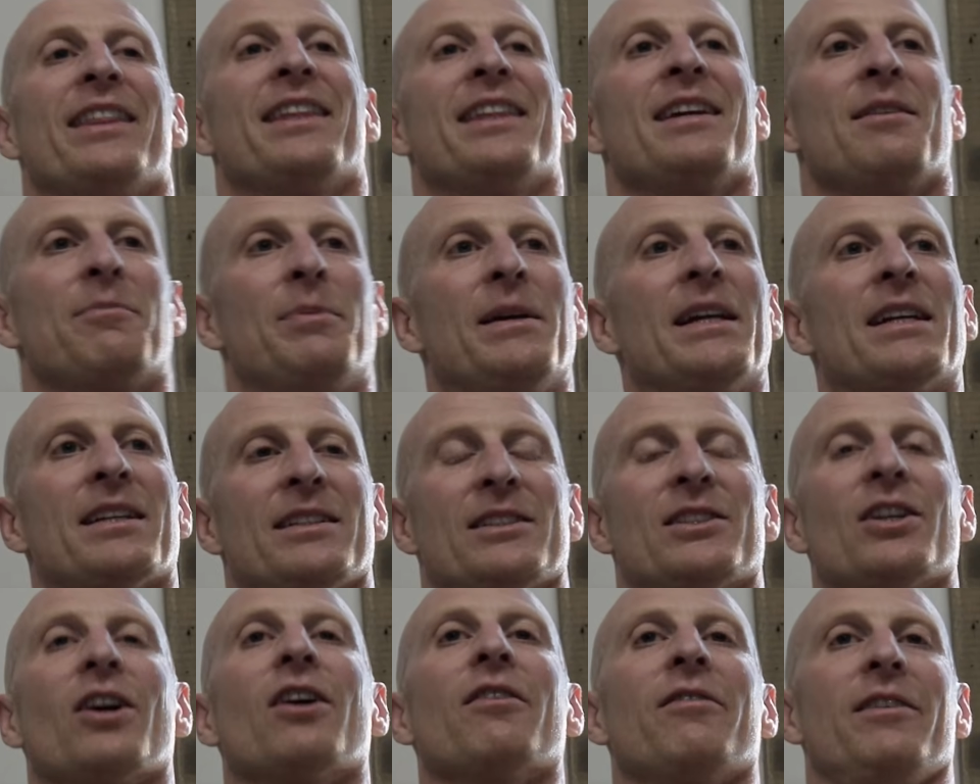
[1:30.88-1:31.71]
think be
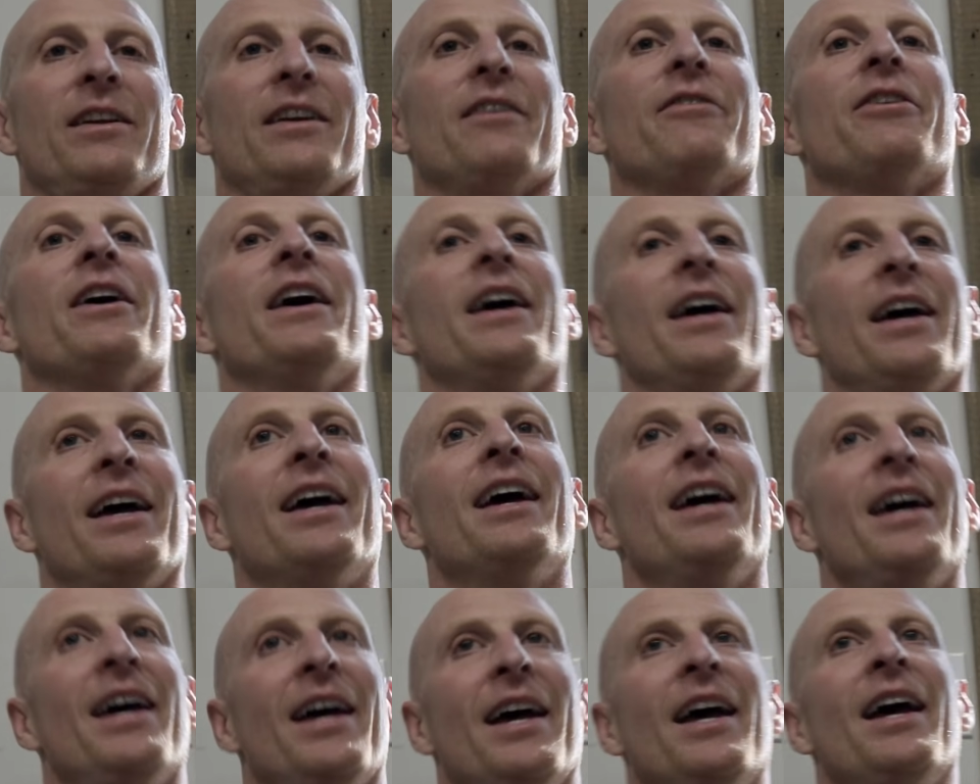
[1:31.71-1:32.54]
conservative.
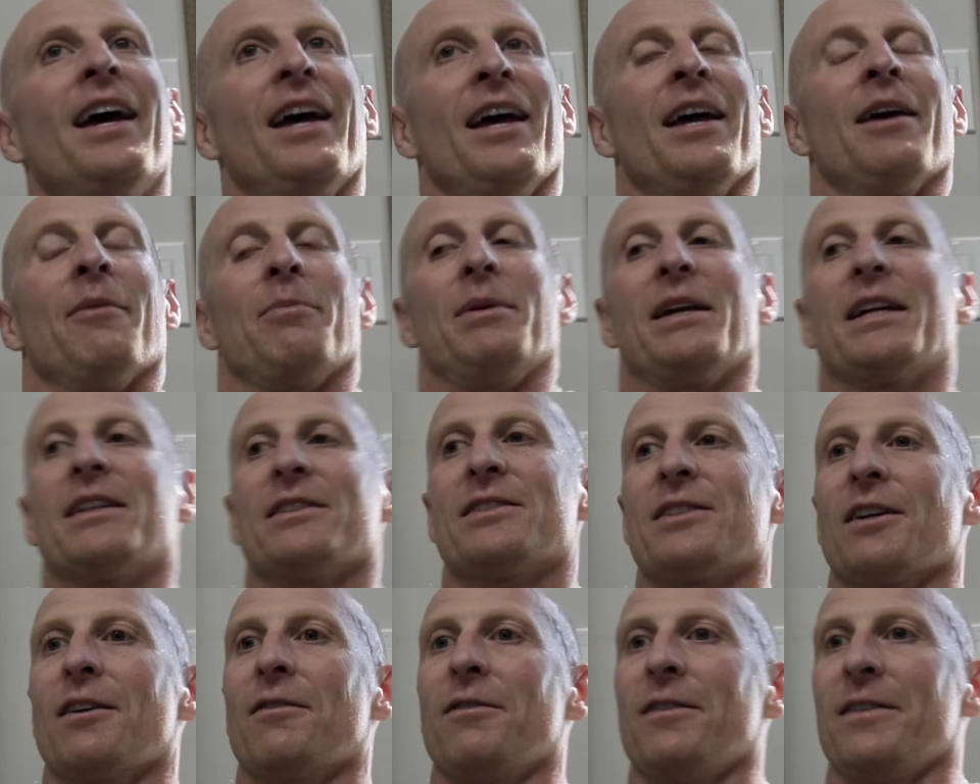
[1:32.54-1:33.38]
Be
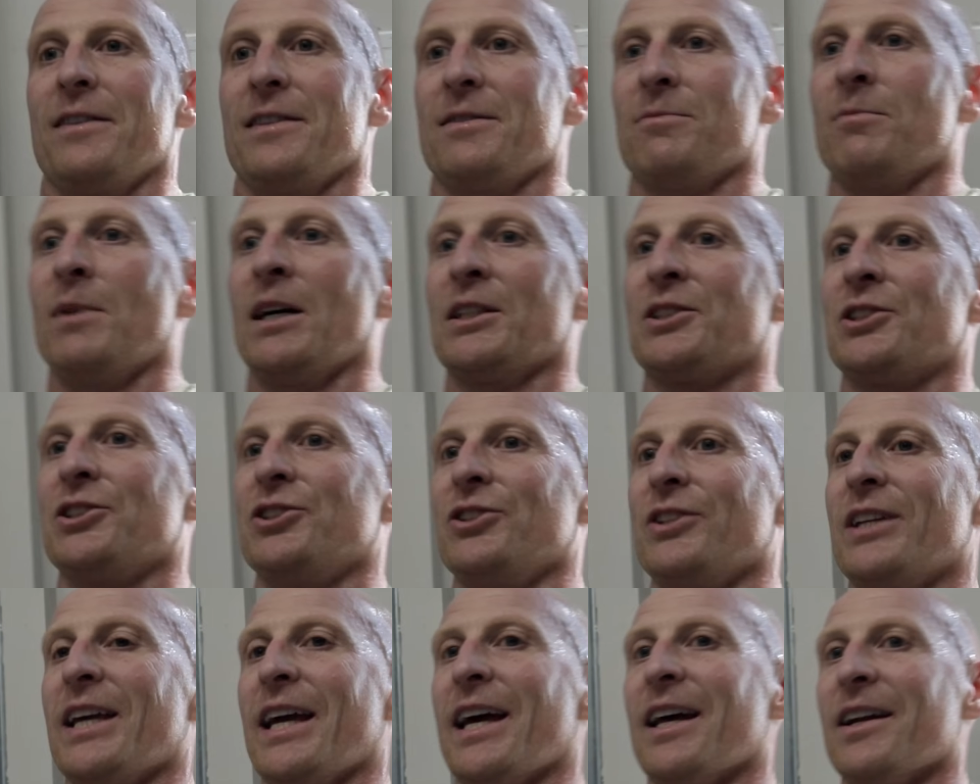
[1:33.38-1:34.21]
conservative as much as you
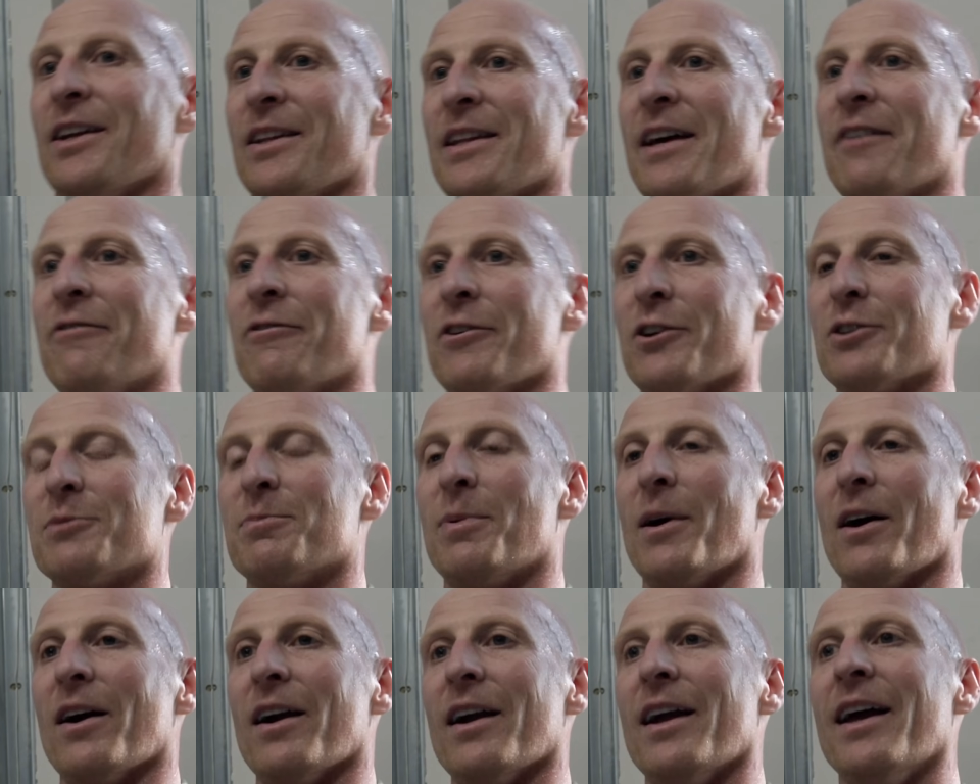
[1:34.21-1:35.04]
can on that first
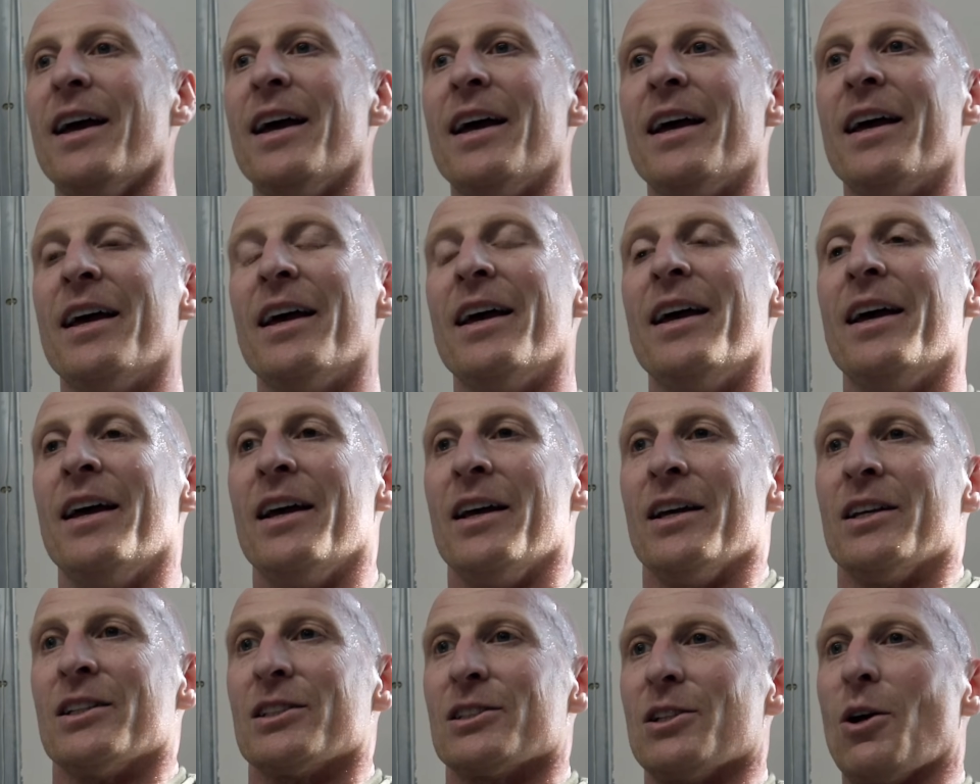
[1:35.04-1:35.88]
part.
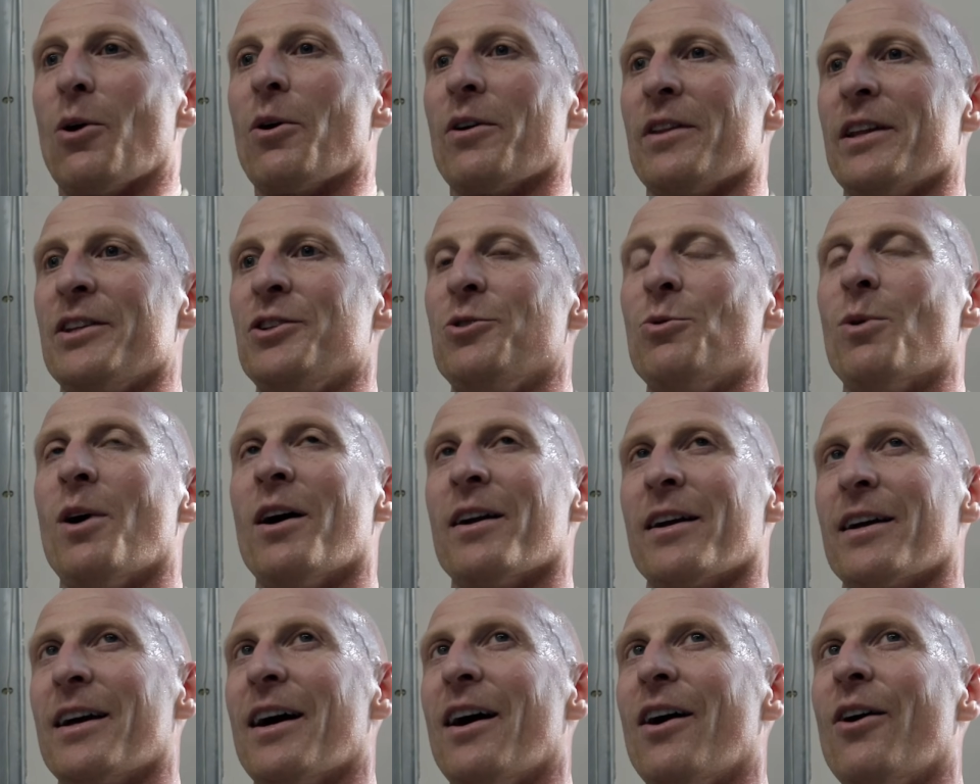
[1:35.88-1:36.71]
Slower than you want to
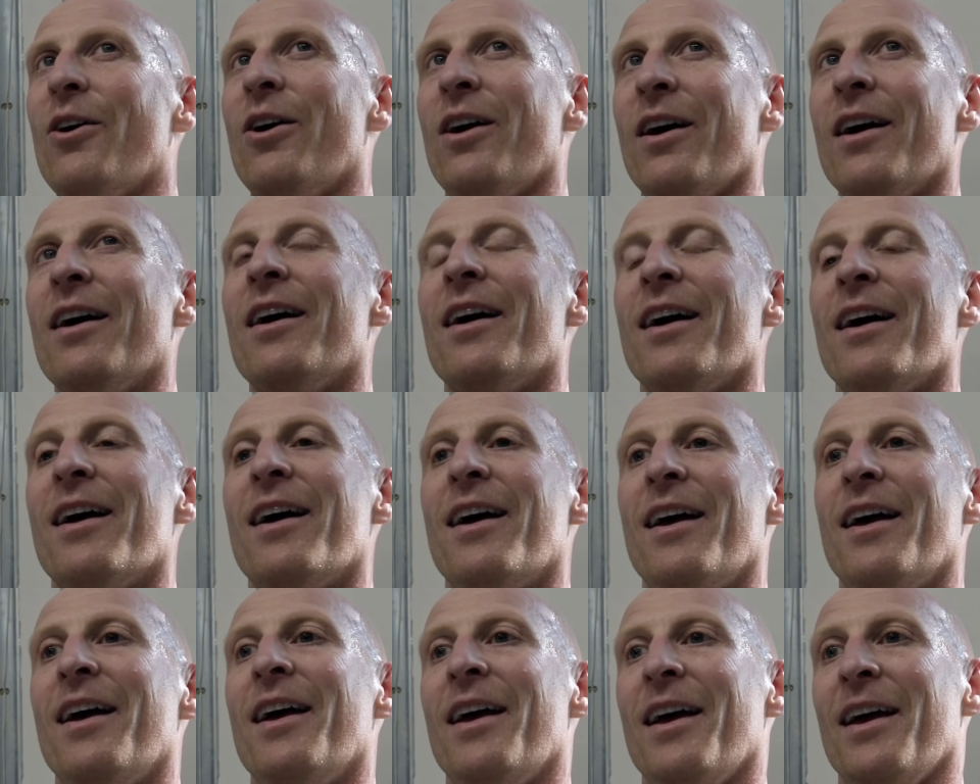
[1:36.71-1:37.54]
go,
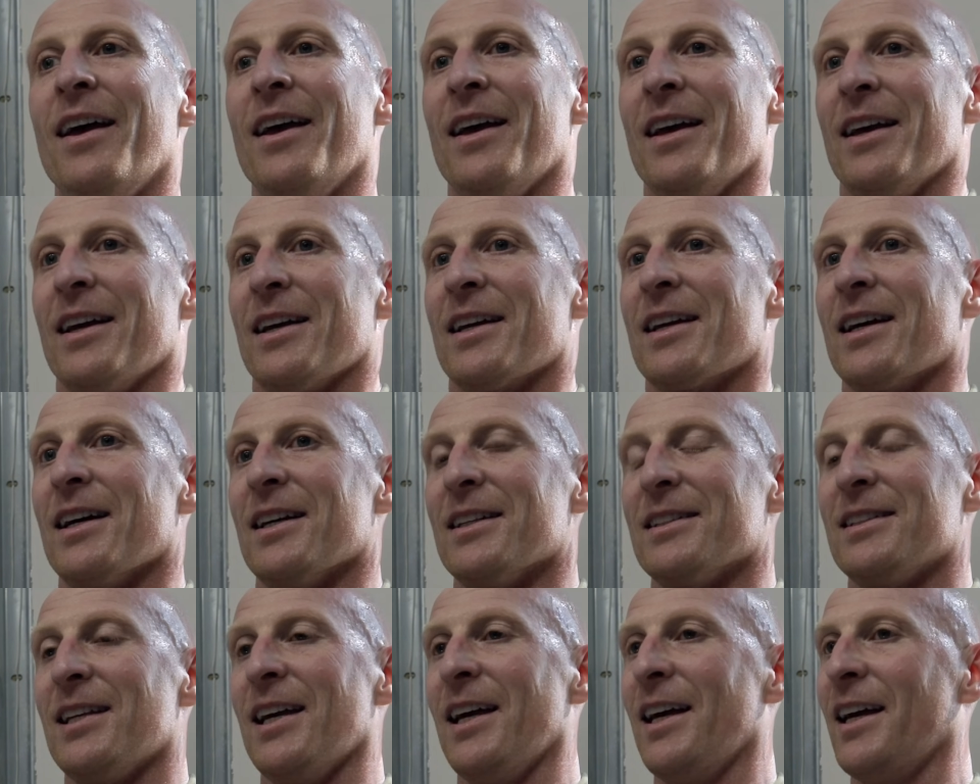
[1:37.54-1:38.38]

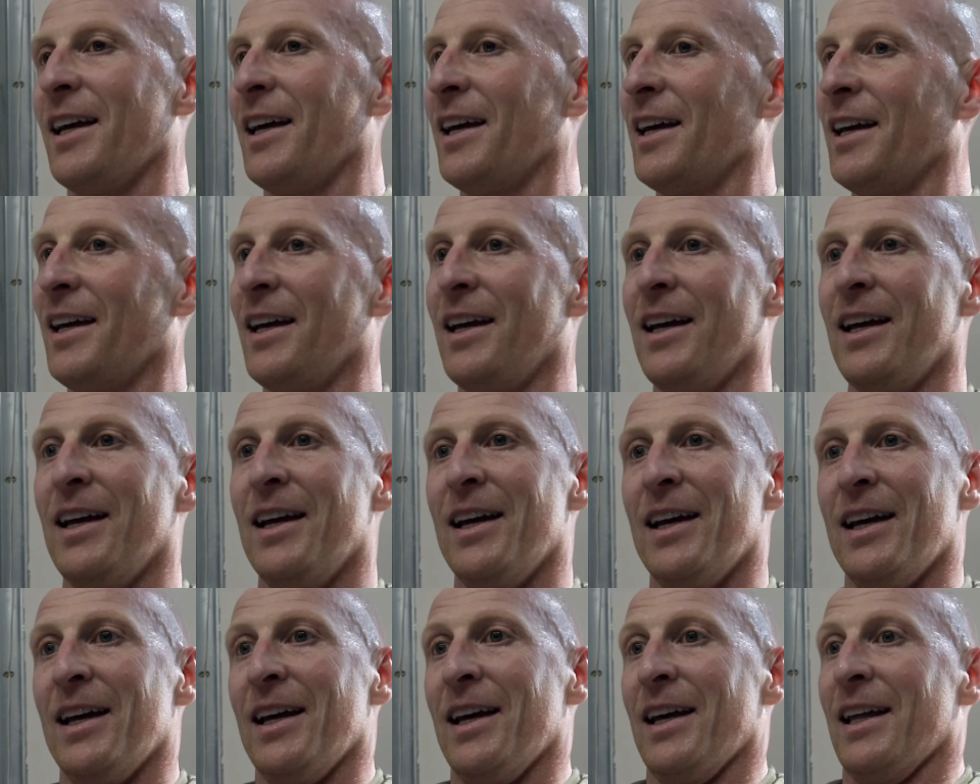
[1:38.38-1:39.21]
because
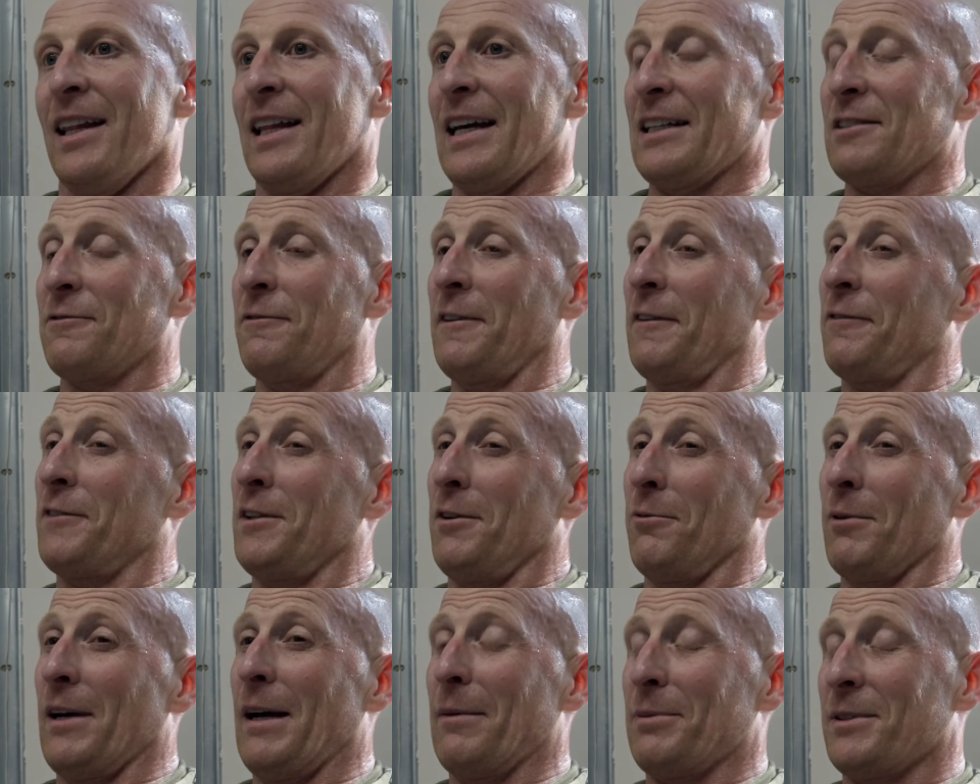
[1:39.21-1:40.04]
that's 50
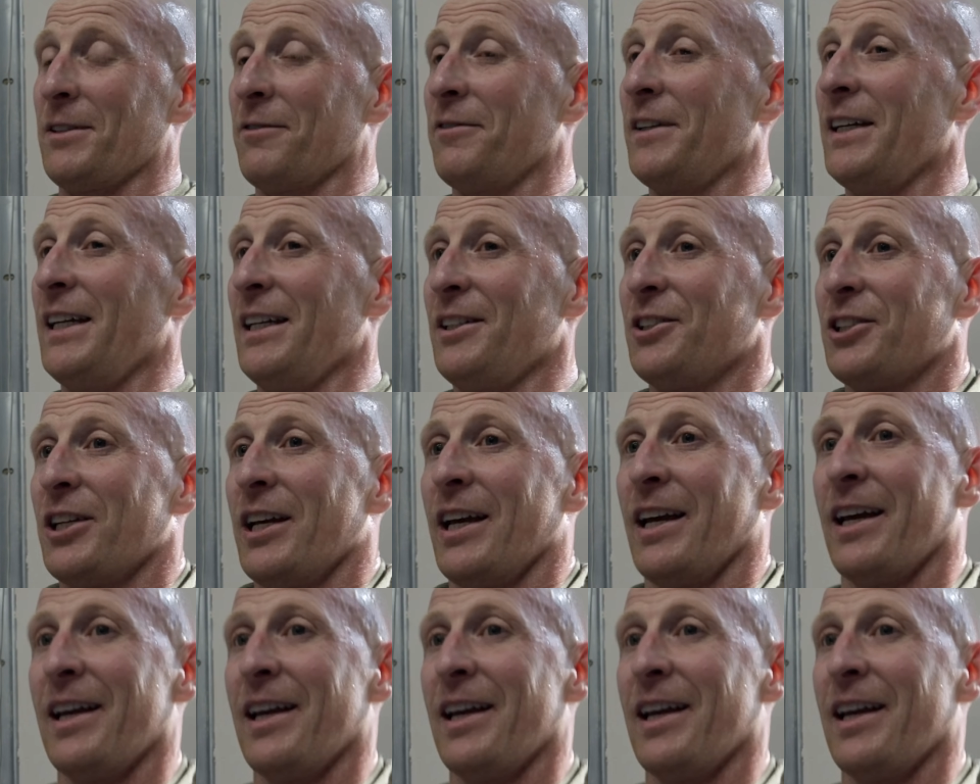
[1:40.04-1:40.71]
reps of each.